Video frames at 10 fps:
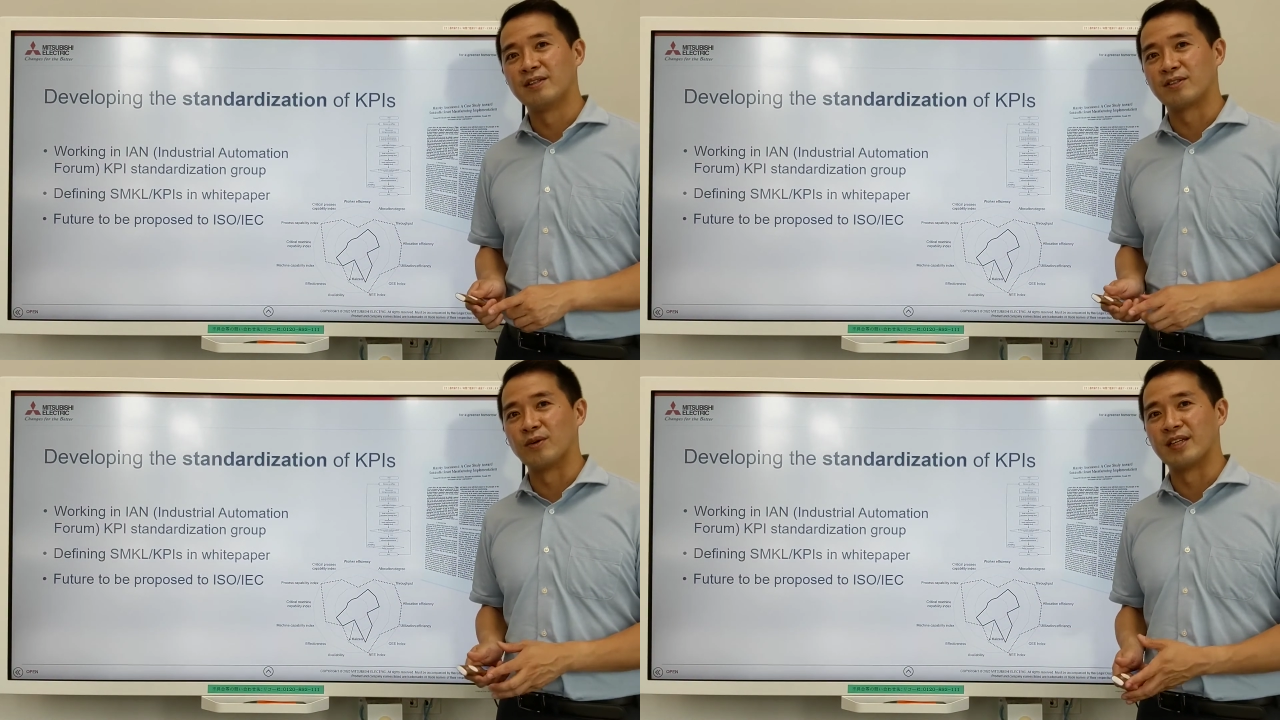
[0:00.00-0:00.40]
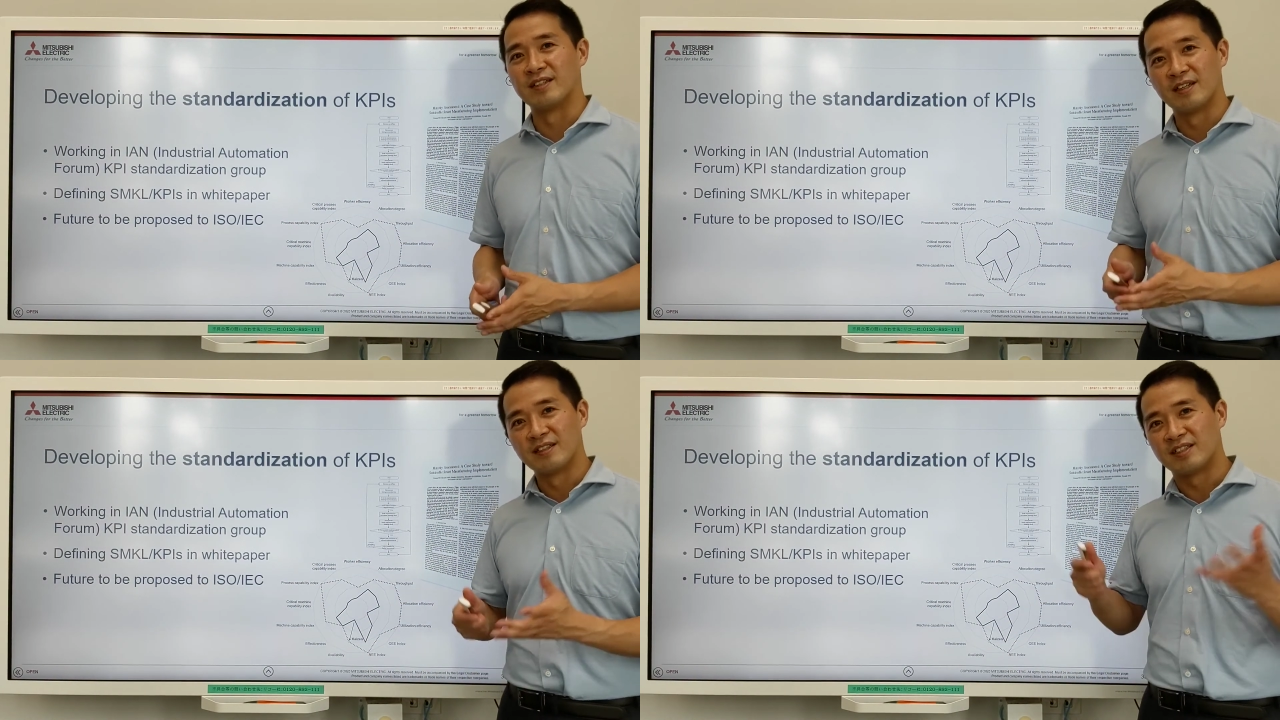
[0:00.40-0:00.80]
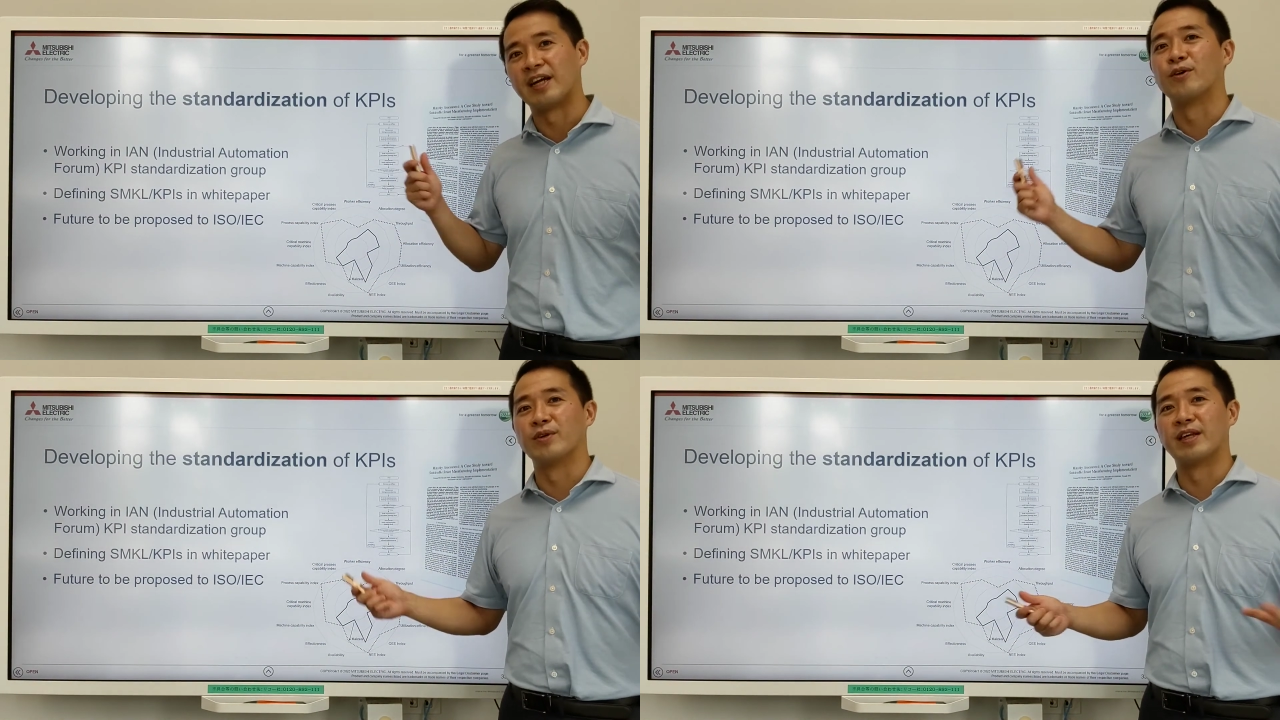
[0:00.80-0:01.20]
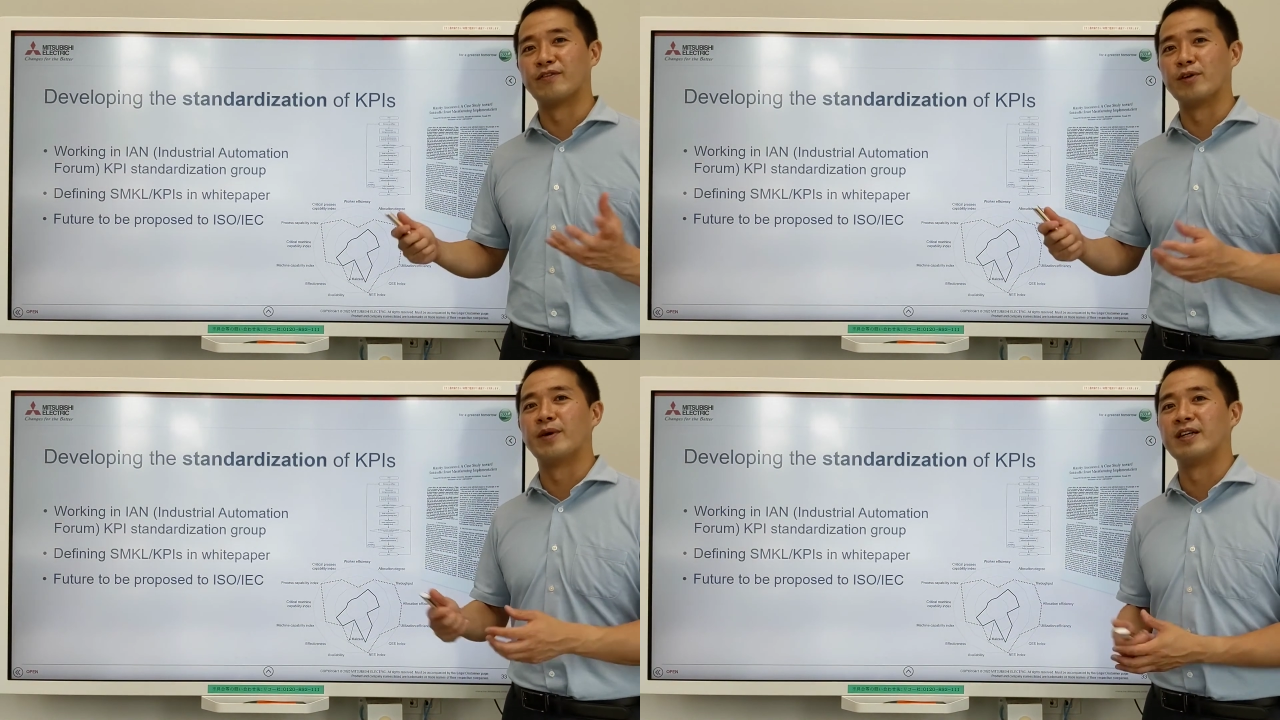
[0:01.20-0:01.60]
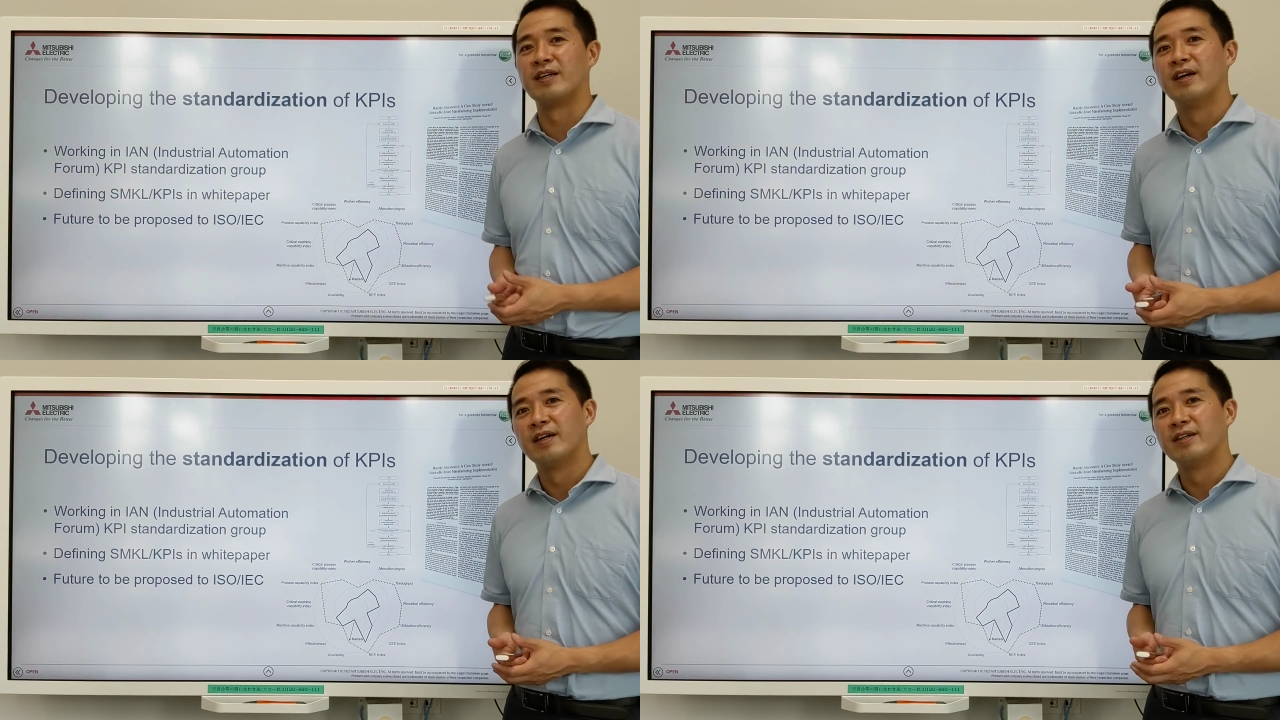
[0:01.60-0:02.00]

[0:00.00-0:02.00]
so we can share it with everybody